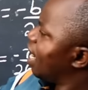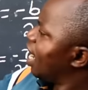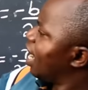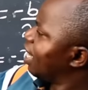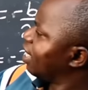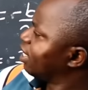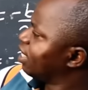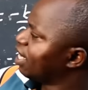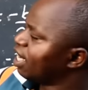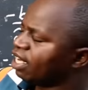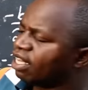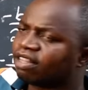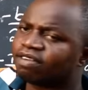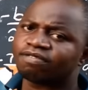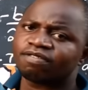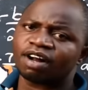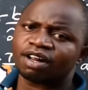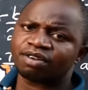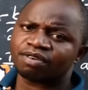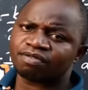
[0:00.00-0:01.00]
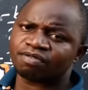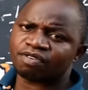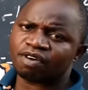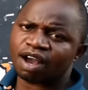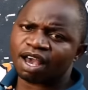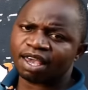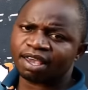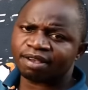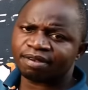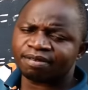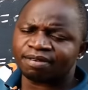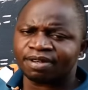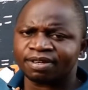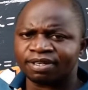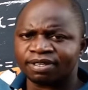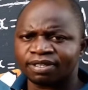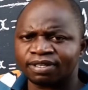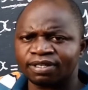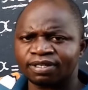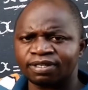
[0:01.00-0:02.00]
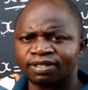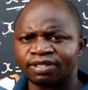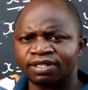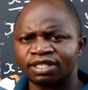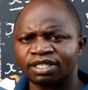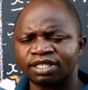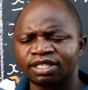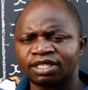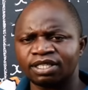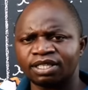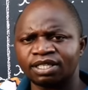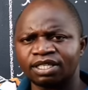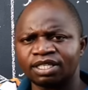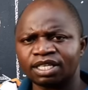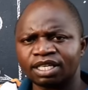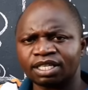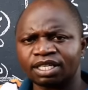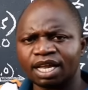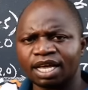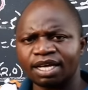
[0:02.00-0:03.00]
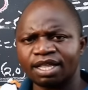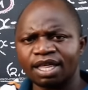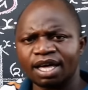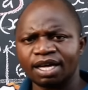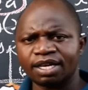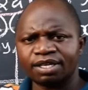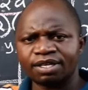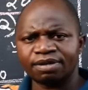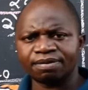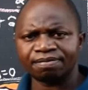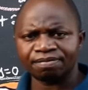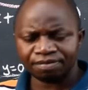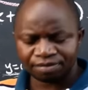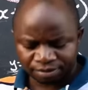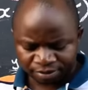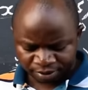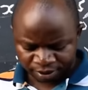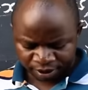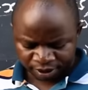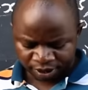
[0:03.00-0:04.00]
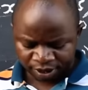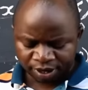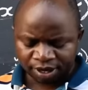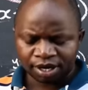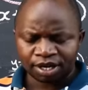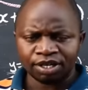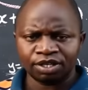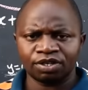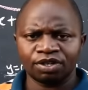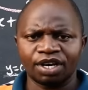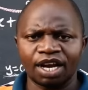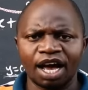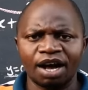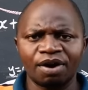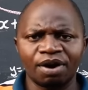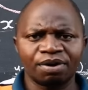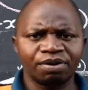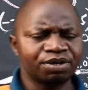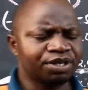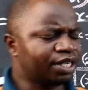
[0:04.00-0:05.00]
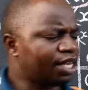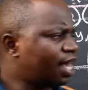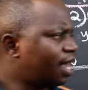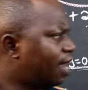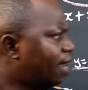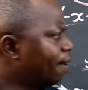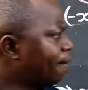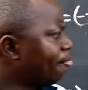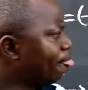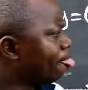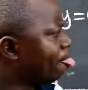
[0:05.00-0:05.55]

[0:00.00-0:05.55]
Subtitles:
and get the value of y. Just like that. So now I'll say,